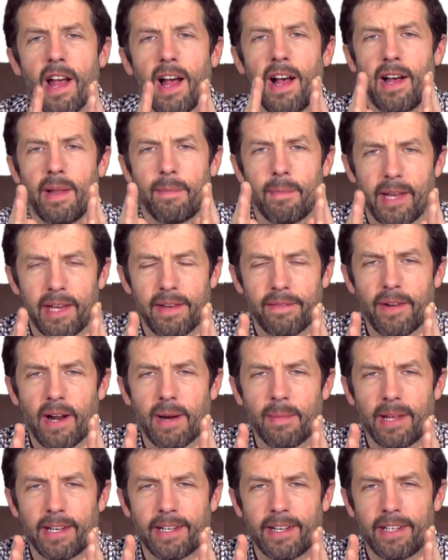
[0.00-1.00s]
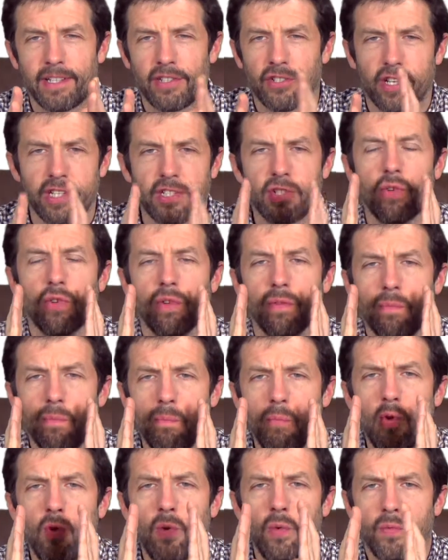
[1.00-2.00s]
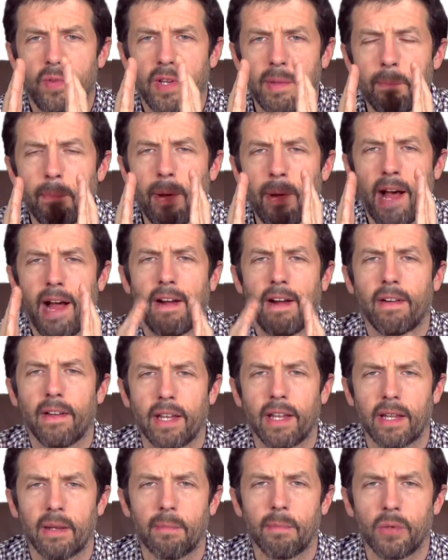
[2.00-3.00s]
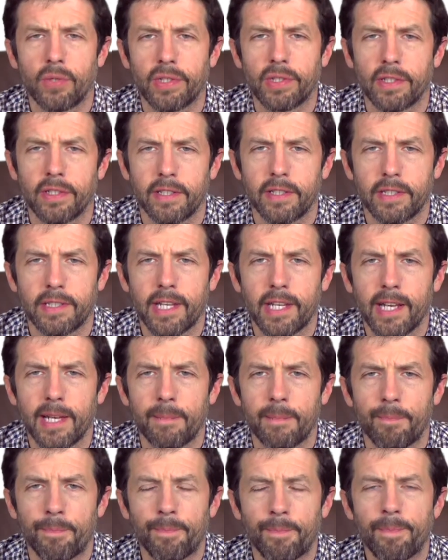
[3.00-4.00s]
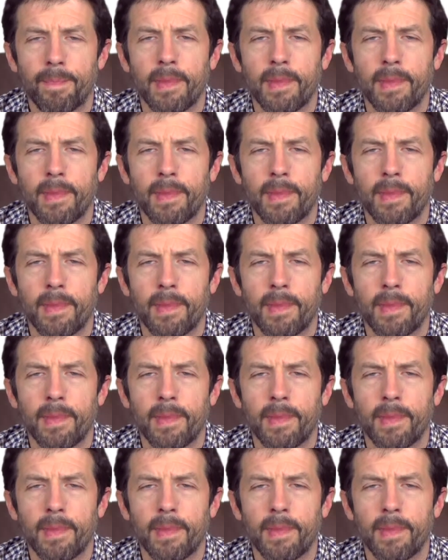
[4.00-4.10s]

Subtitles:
and my environmental interests sort of moved in parallel most of the time.